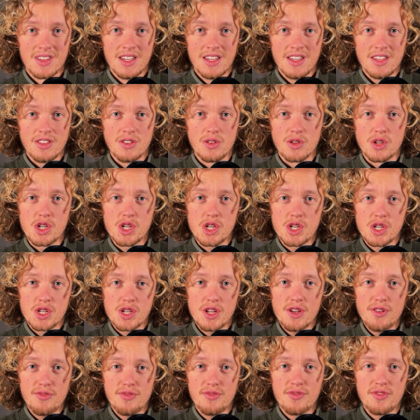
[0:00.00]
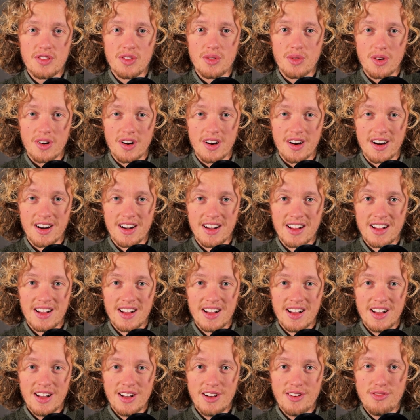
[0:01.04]
you shift your
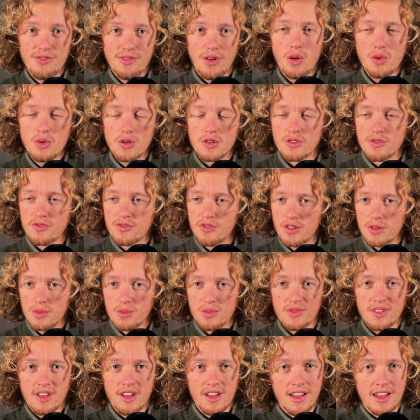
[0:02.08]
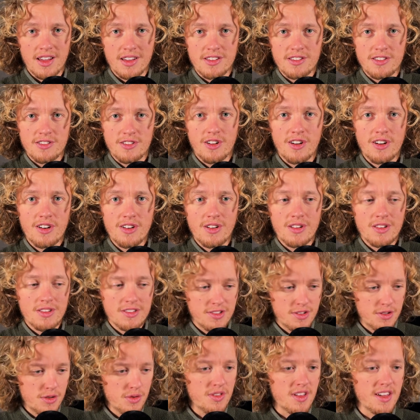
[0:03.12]
focus from the external
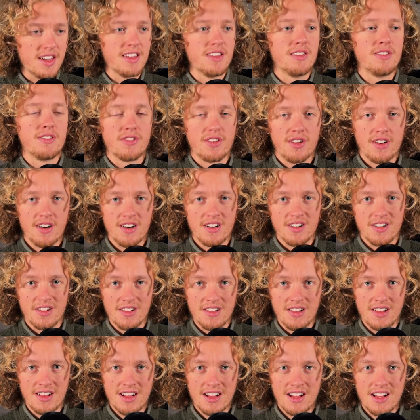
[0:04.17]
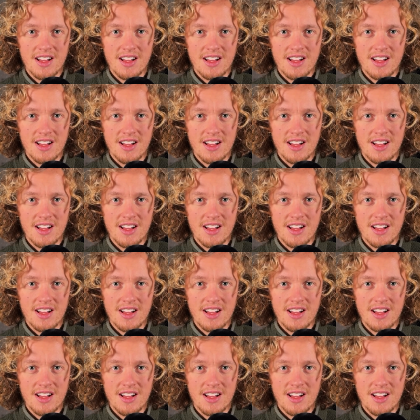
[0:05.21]
to the internal.